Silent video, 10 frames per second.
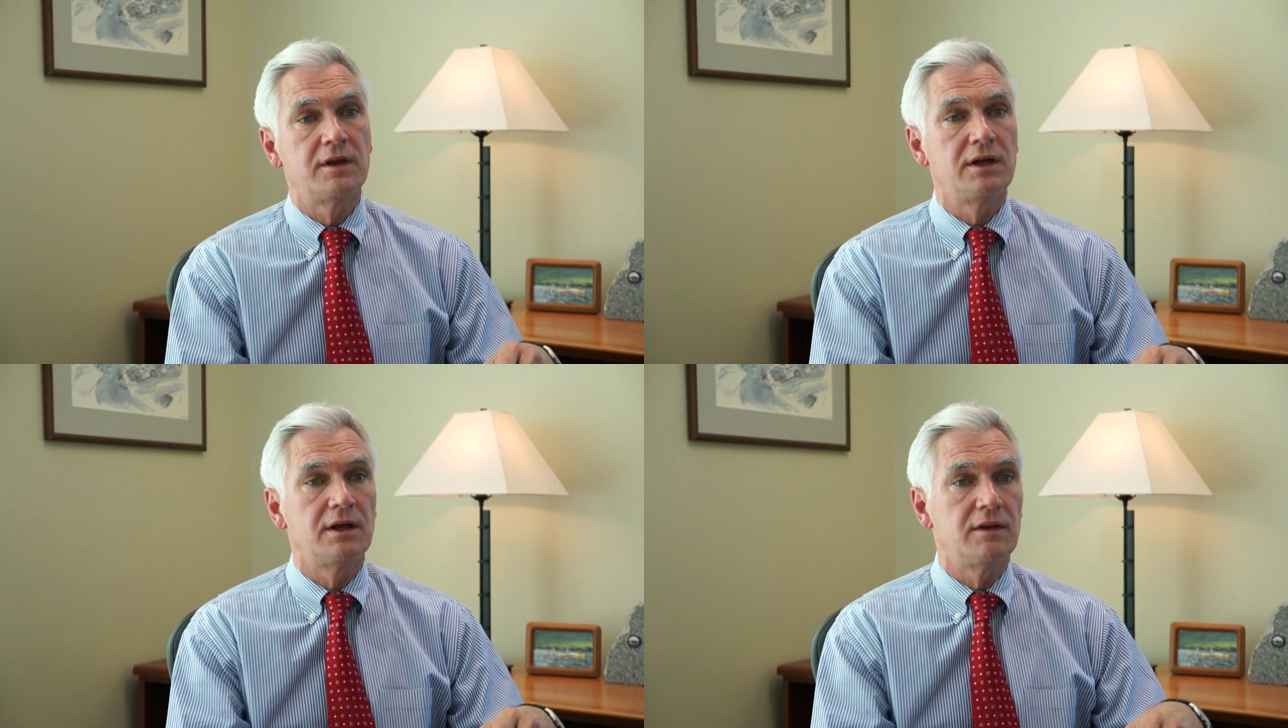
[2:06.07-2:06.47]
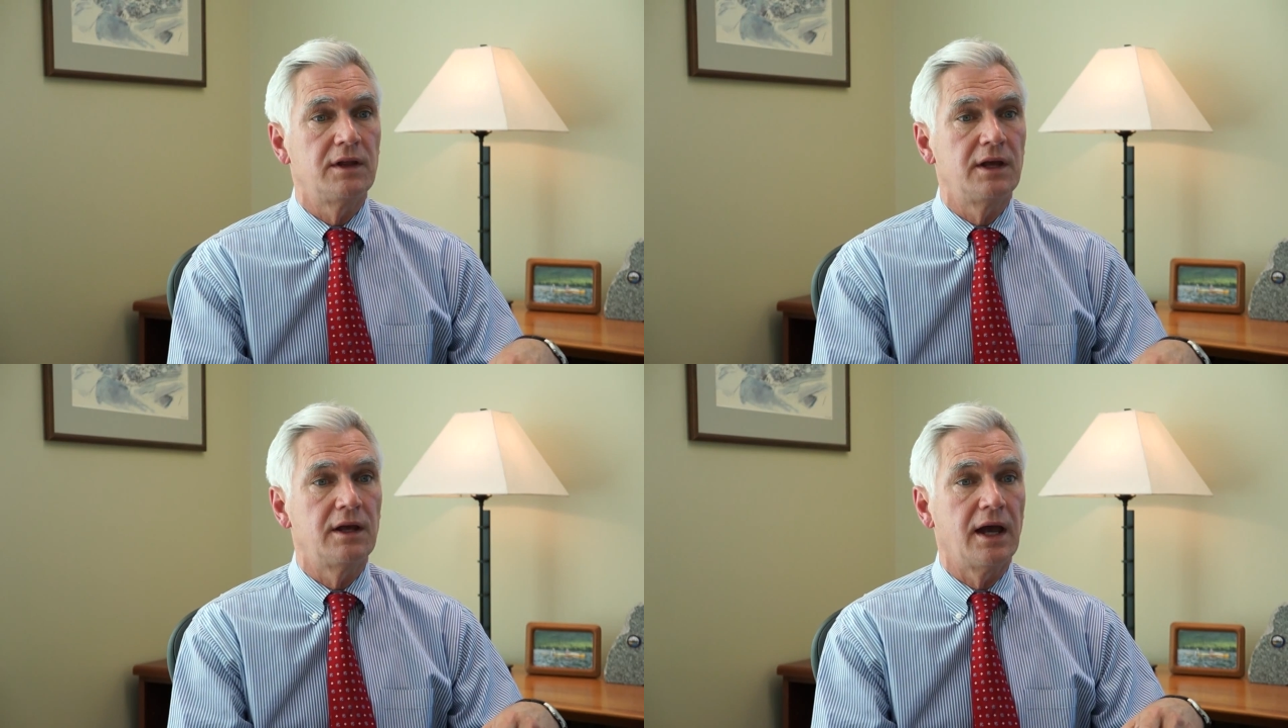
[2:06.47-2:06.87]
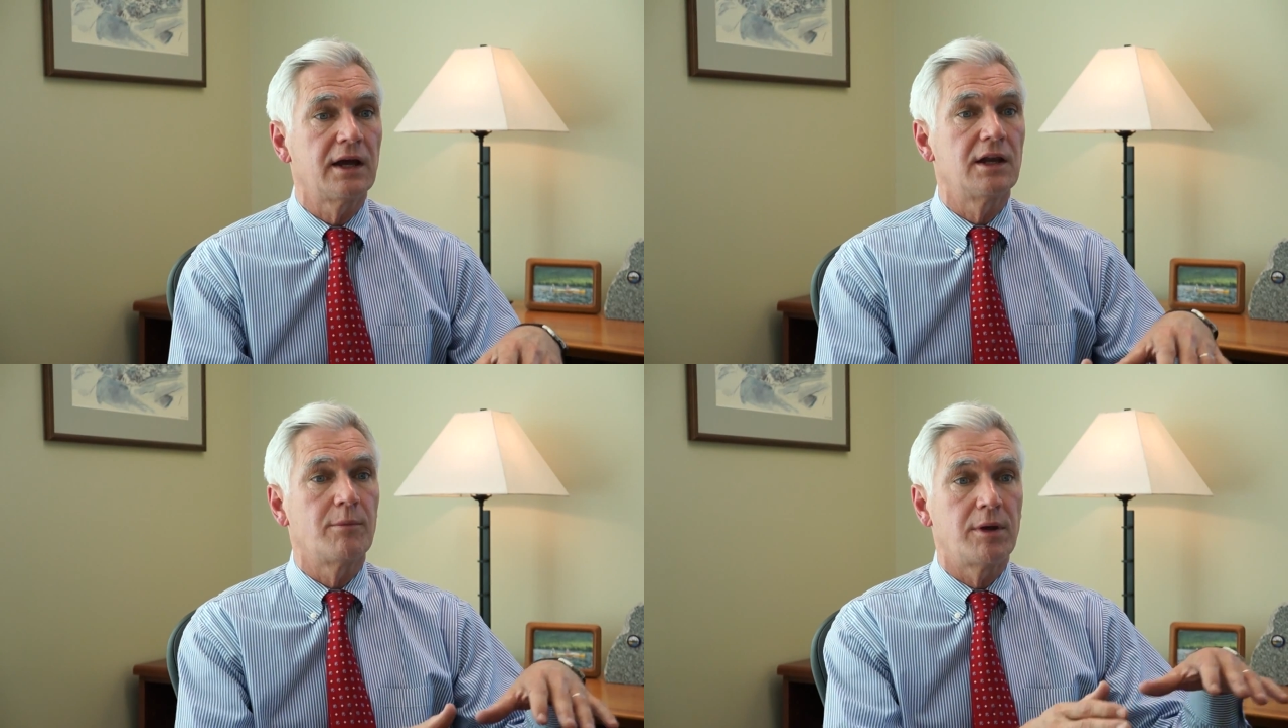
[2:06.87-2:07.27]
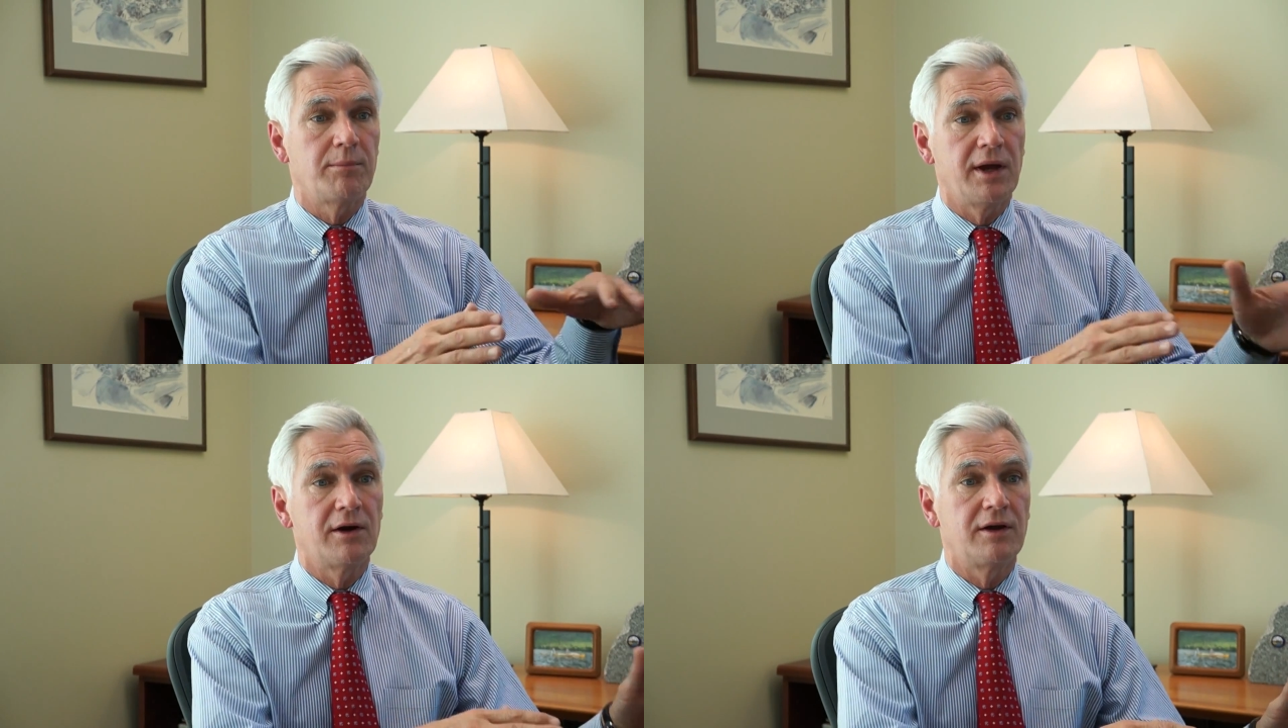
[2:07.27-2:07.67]
the economic
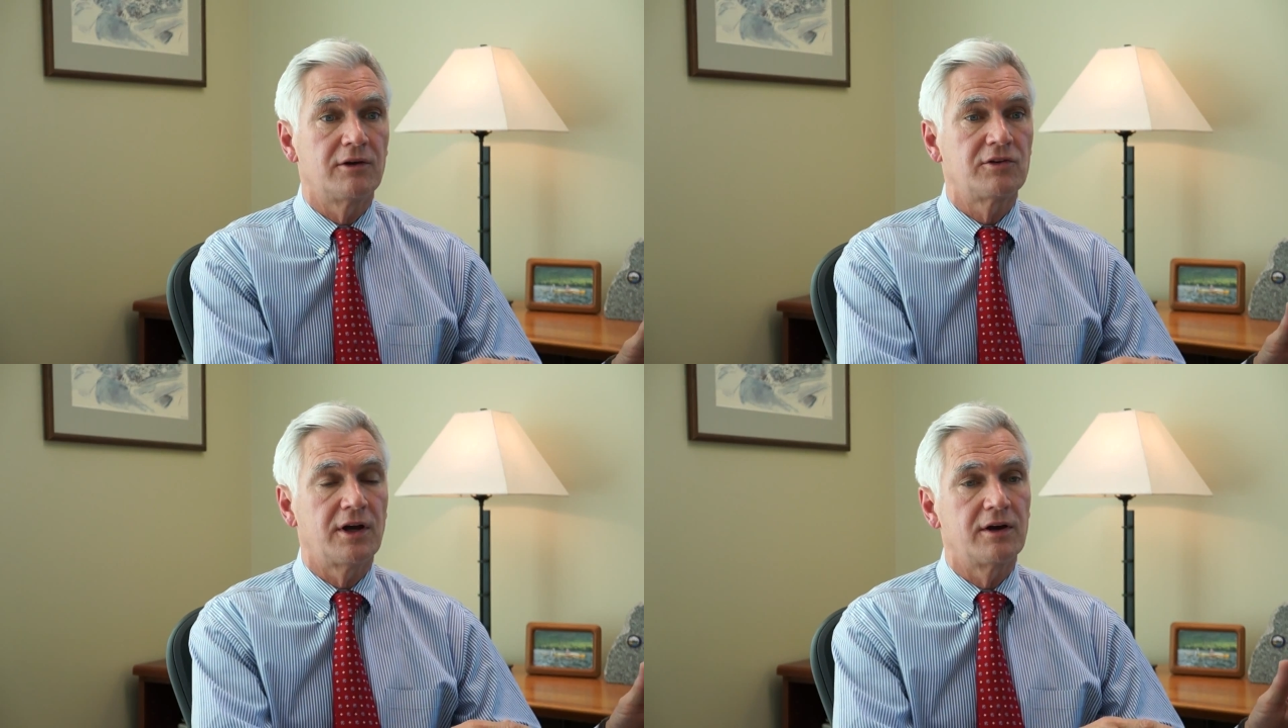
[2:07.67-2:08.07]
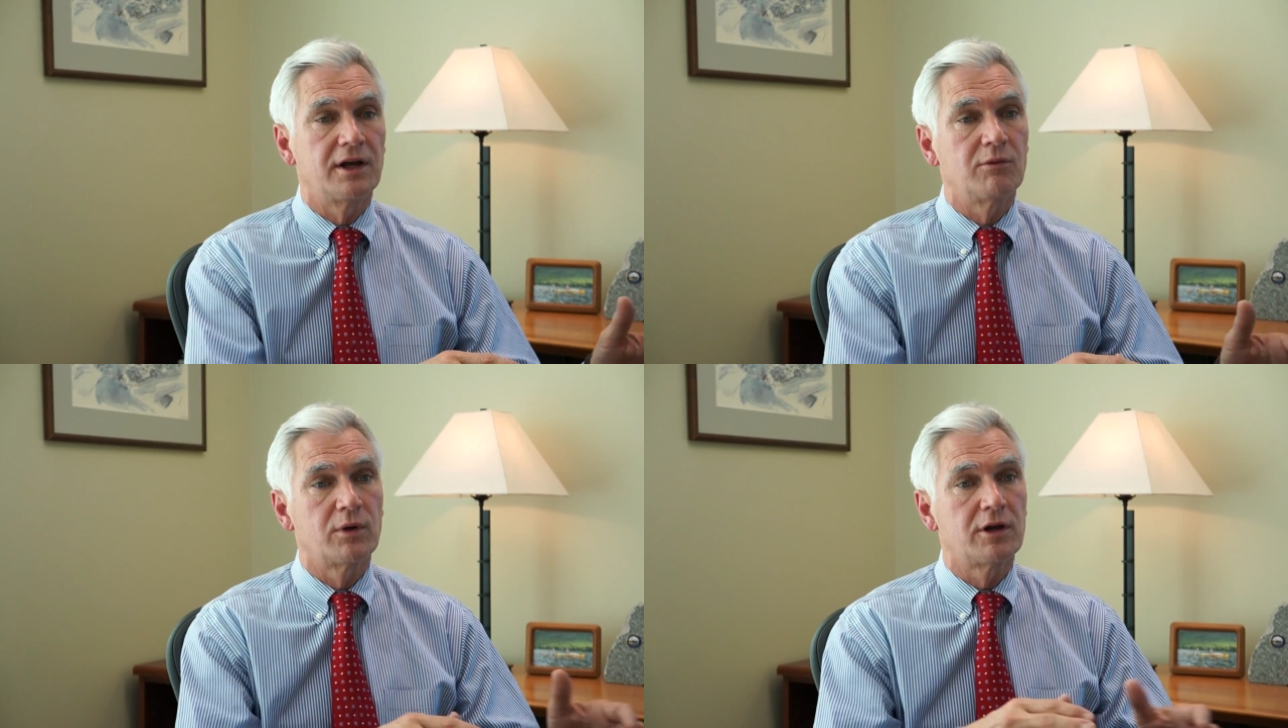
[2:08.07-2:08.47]
barriers area.